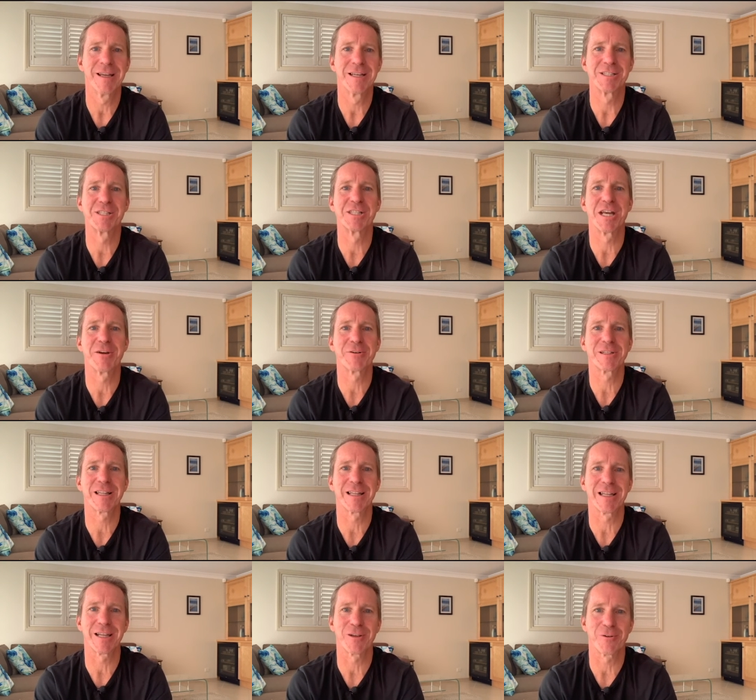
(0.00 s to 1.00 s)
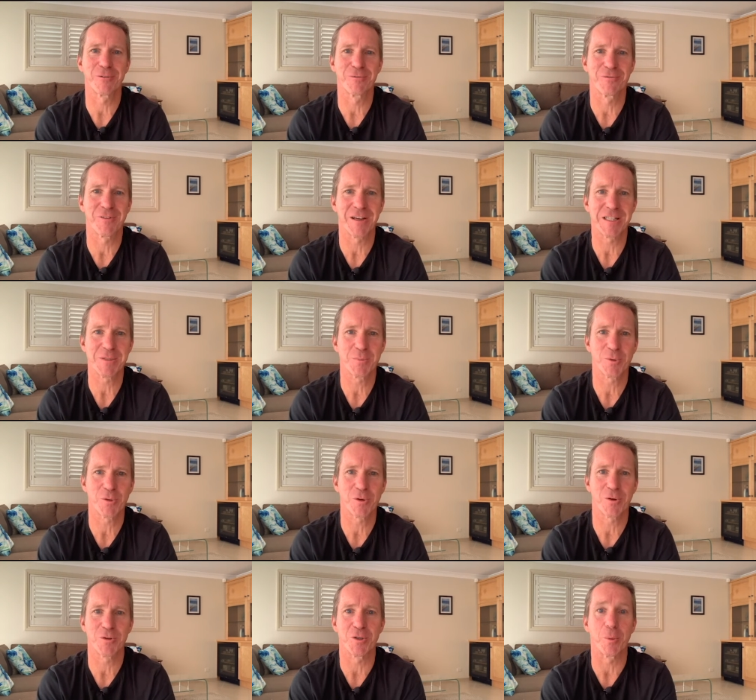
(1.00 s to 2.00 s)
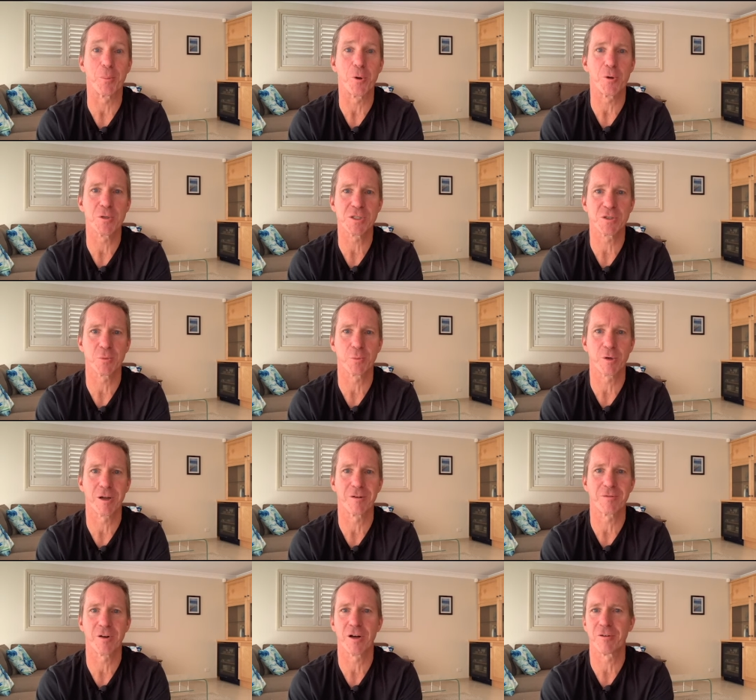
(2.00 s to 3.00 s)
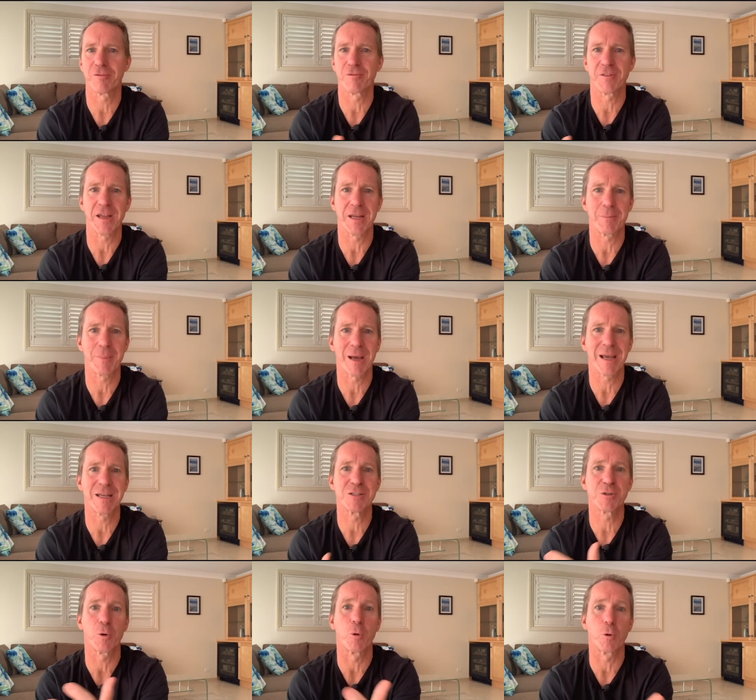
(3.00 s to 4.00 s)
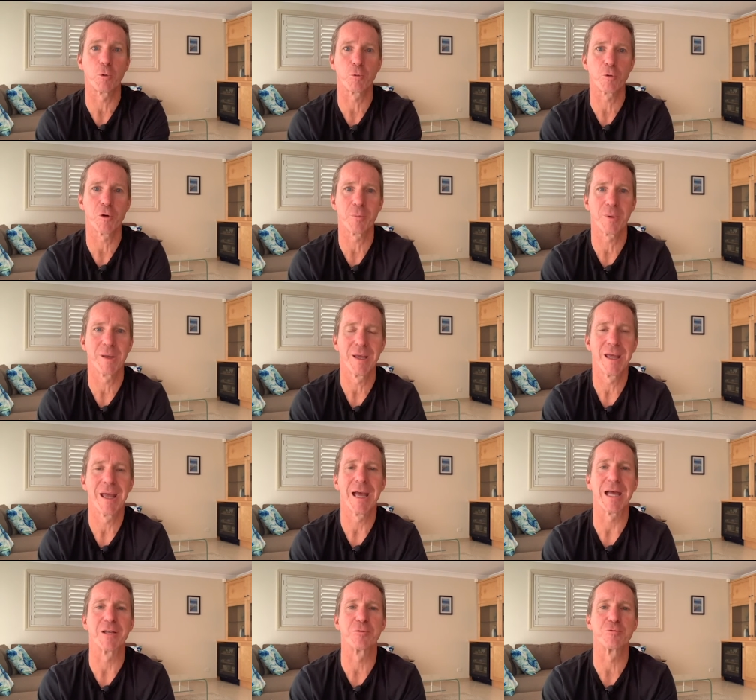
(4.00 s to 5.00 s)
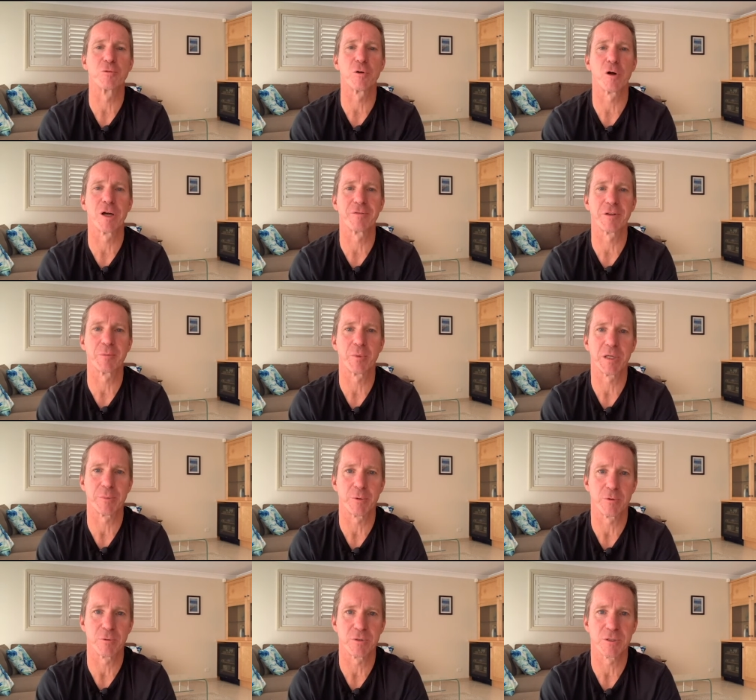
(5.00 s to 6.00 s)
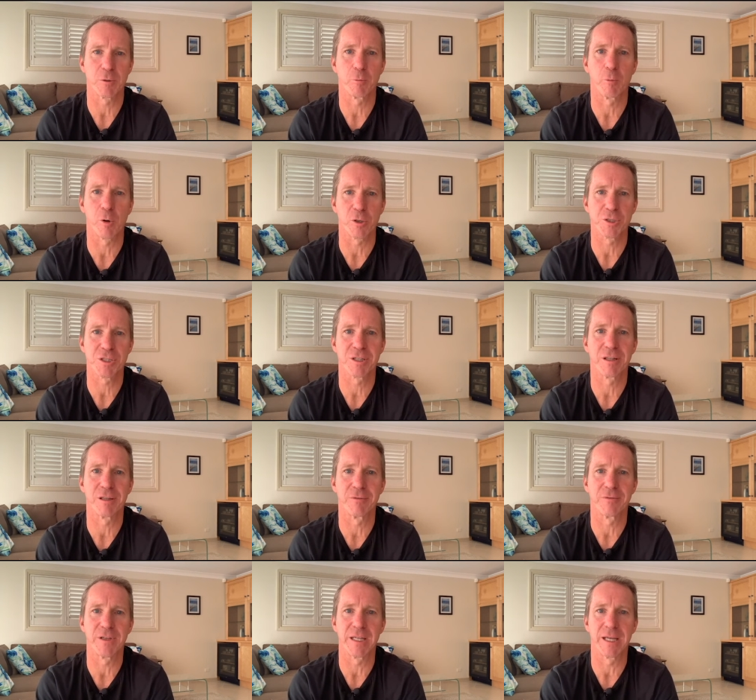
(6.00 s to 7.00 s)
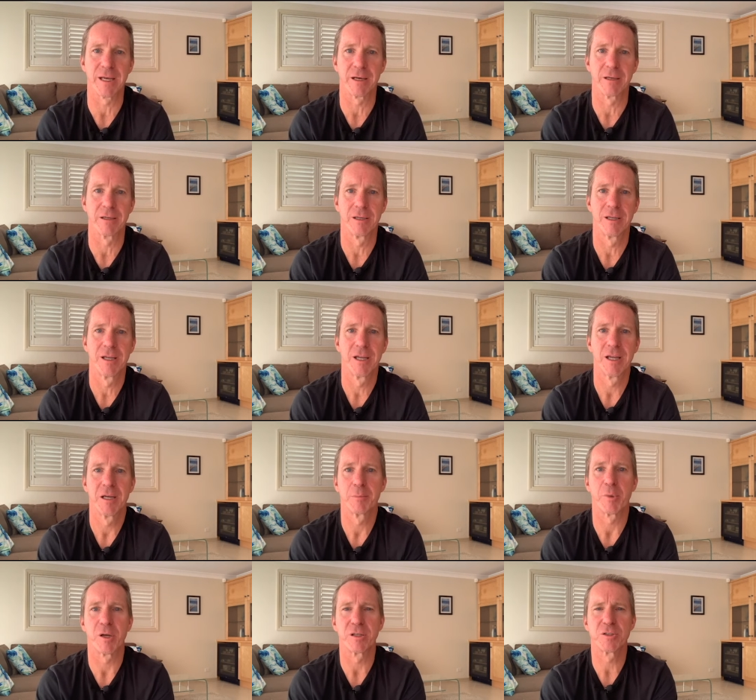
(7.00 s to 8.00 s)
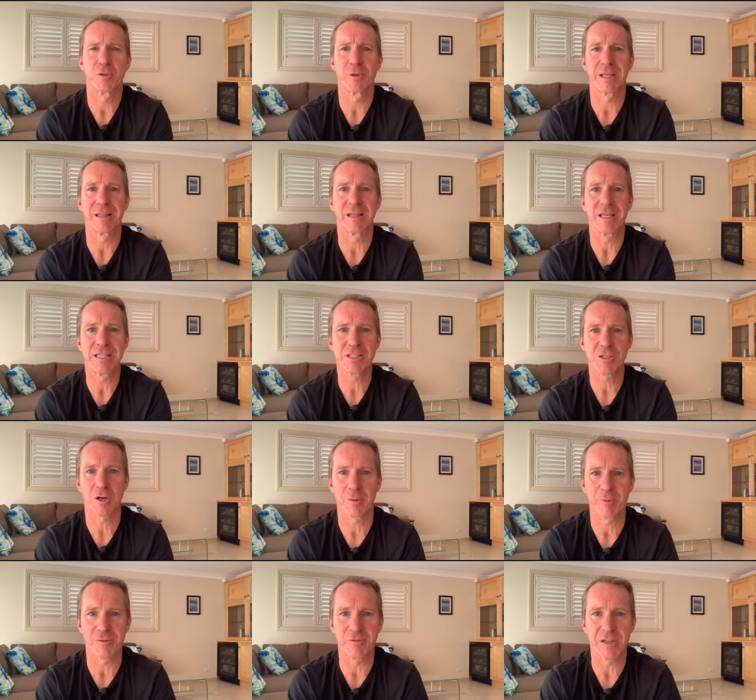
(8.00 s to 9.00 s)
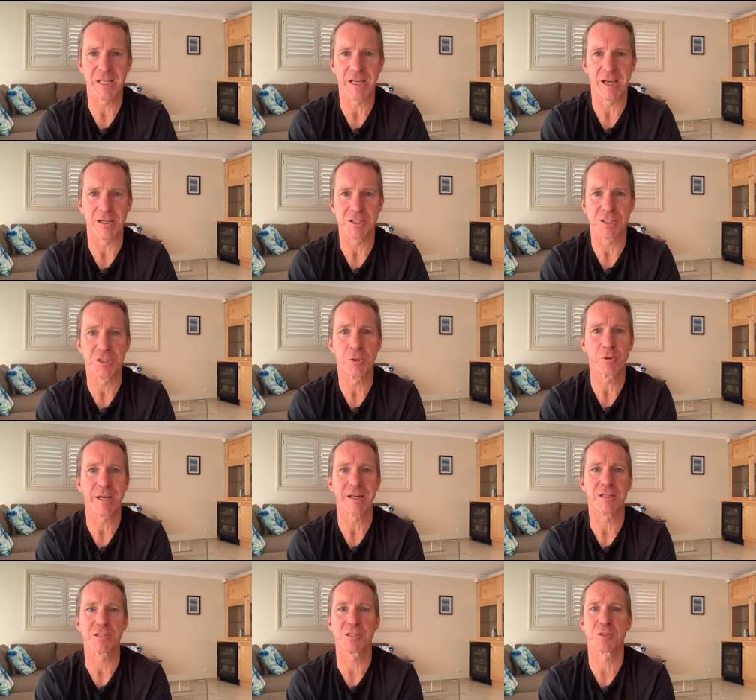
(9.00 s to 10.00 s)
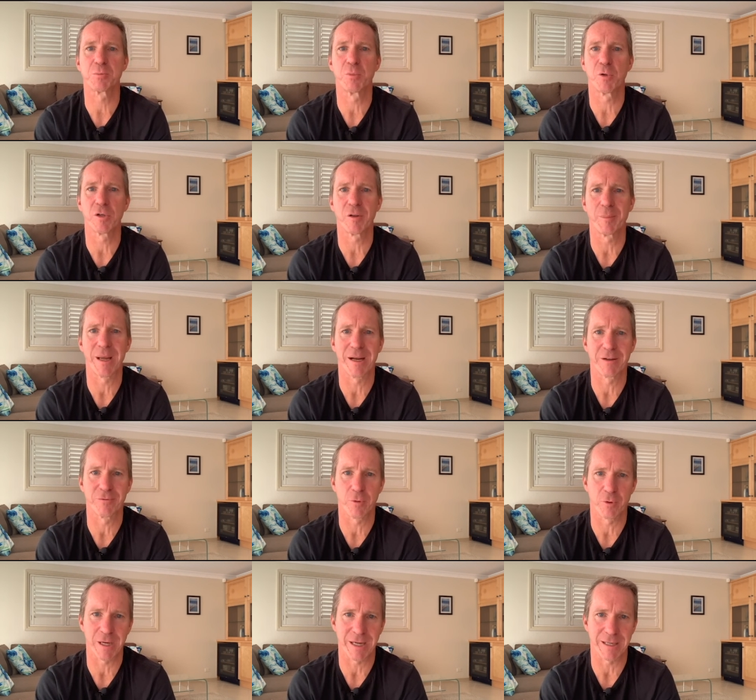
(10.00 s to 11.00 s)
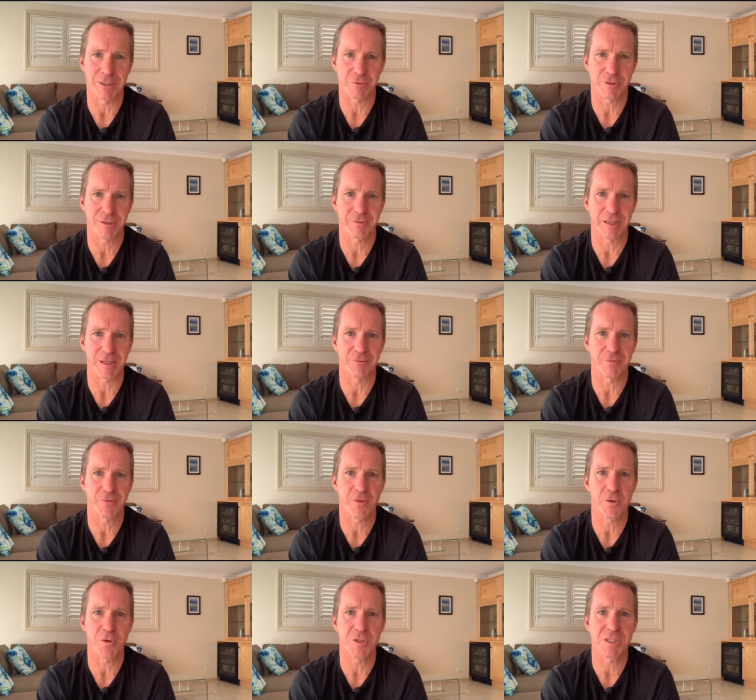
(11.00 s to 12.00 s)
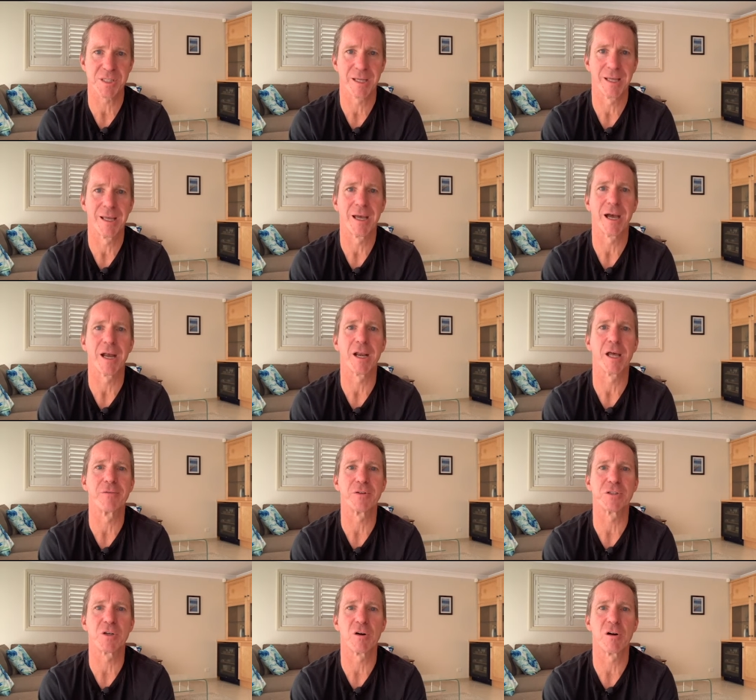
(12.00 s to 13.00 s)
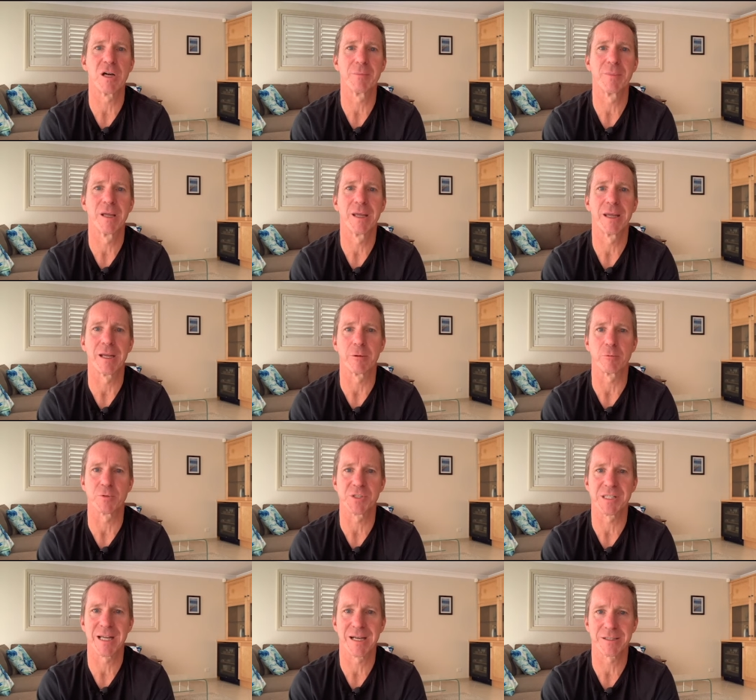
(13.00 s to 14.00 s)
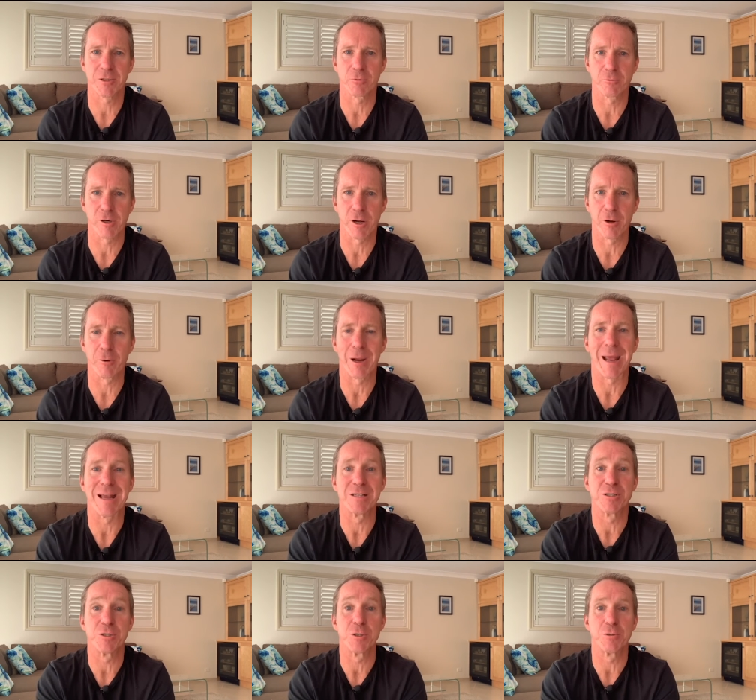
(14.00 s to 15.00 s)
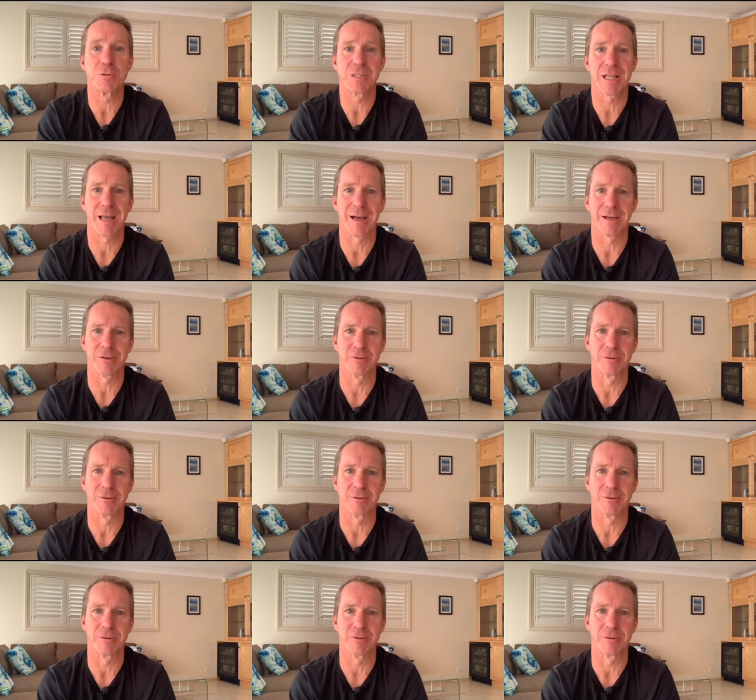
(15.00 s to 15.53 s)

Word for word: sharing the link on Facebook, on your personal profile, fan page or group, and driving people to watch the video. By doing these type of videos, you'll get a small amount of organic traffic at first, and over time, it will start to grow as you scale.